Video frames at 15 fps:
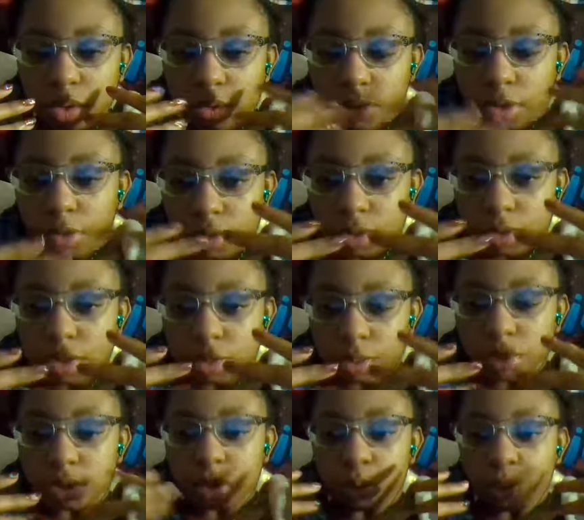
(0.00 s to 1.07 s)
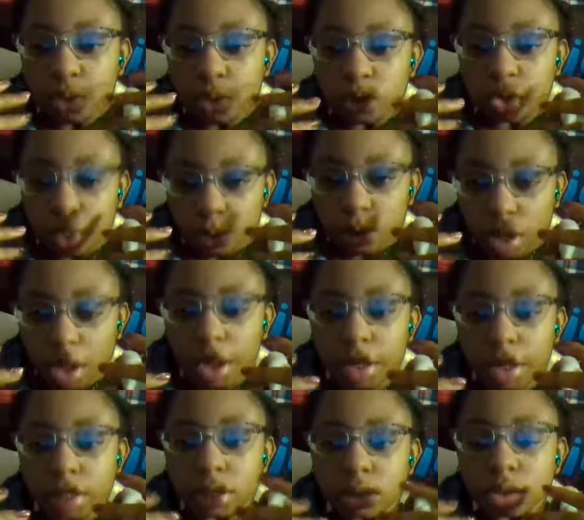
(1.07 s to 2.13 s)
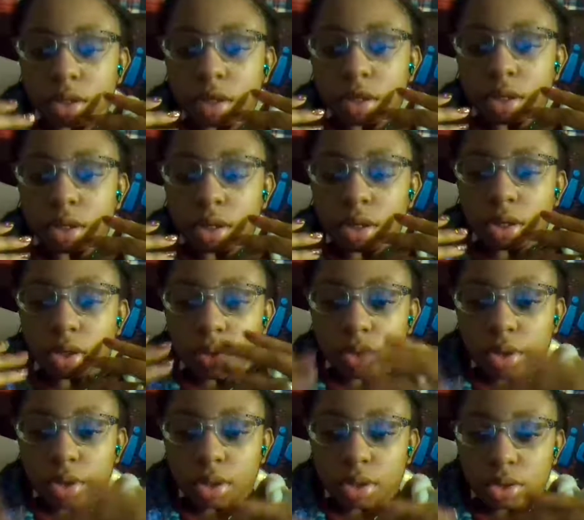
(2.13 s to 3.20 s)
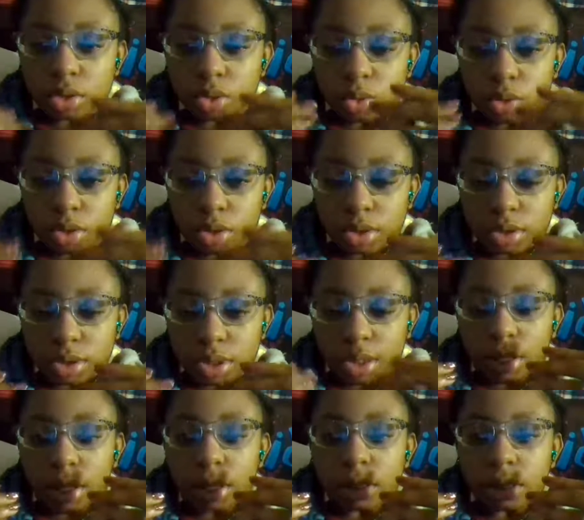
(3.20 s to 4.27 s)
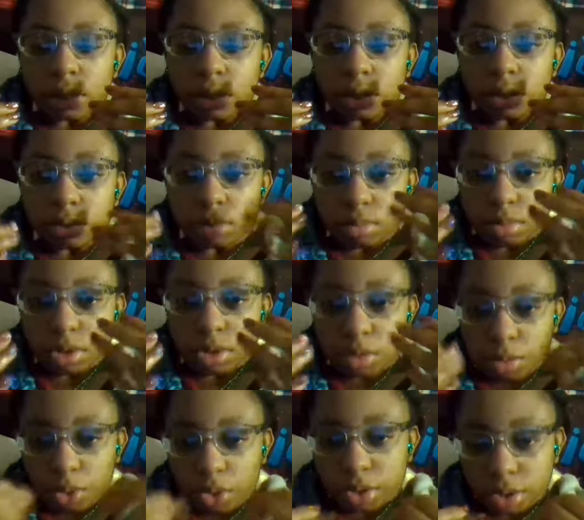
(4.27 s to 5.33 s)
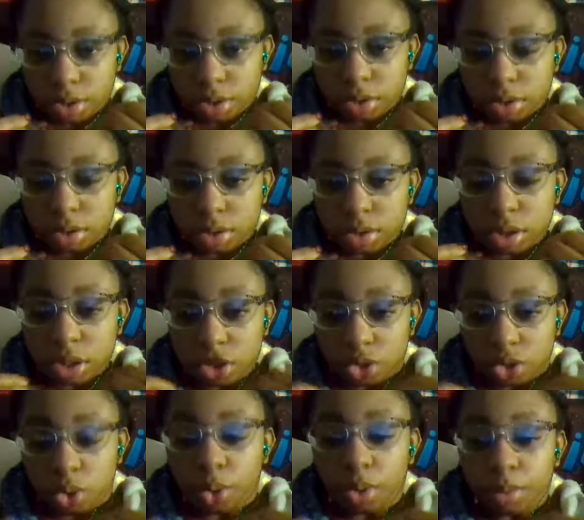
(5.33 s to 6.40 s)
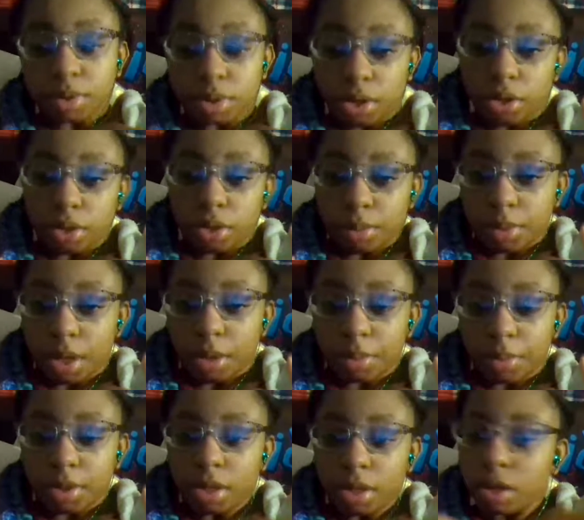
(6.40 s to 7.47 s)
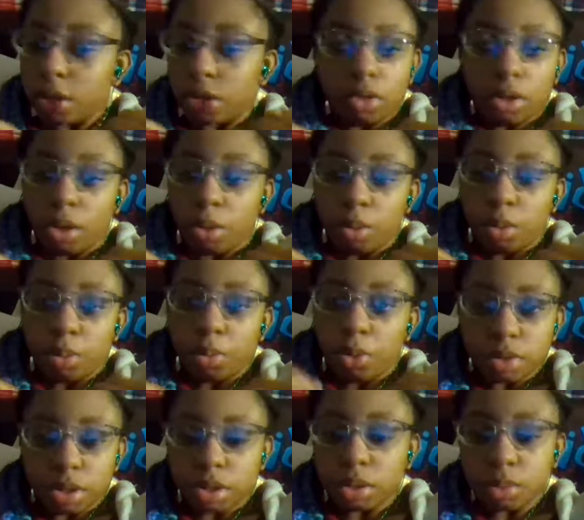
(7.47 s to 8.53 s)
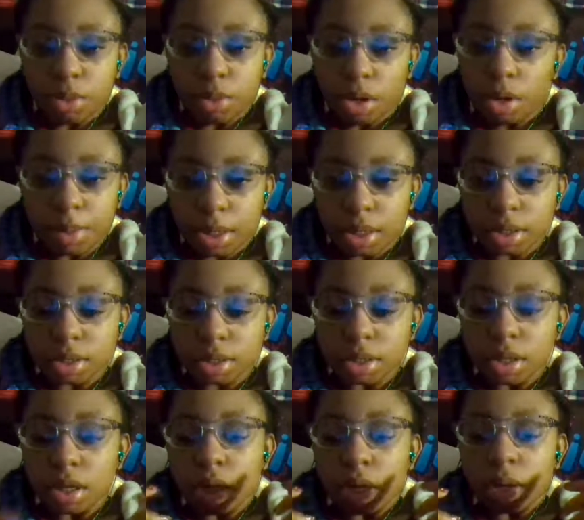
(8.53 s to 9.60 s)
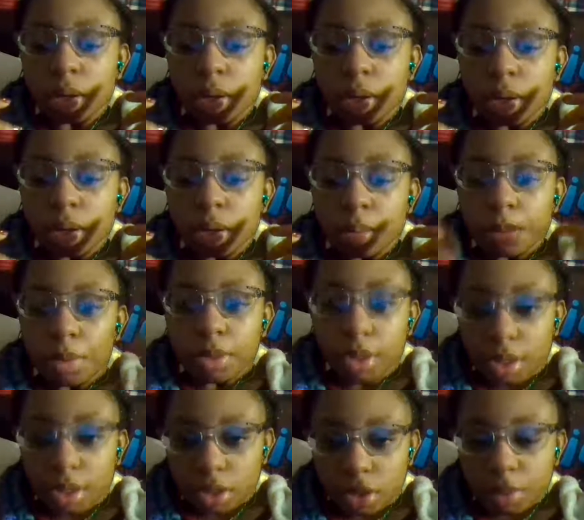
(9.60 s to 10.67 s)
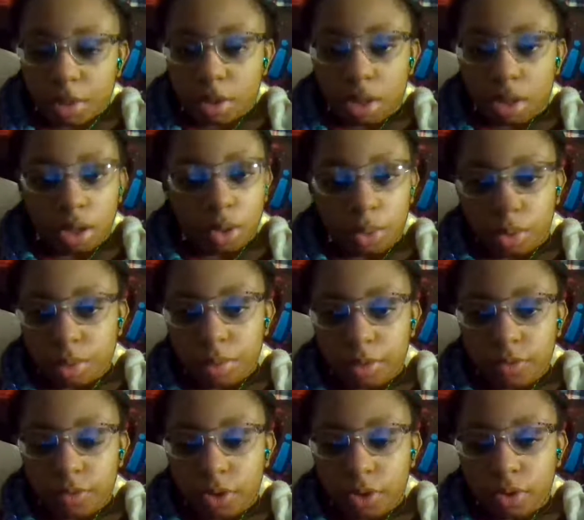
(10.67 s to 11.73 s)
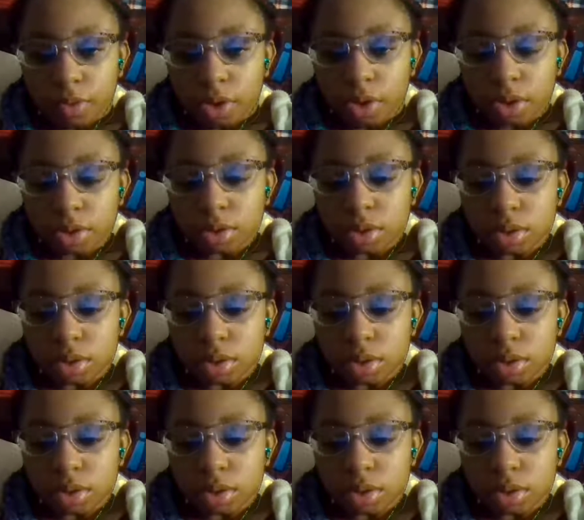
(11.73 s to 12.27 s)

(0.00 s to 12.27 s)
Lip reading: definitely this person went through a lot. You need to understand that the person is going to be scared to be happy. They most likely will not admit it, but that could be like a really big fear of theirs.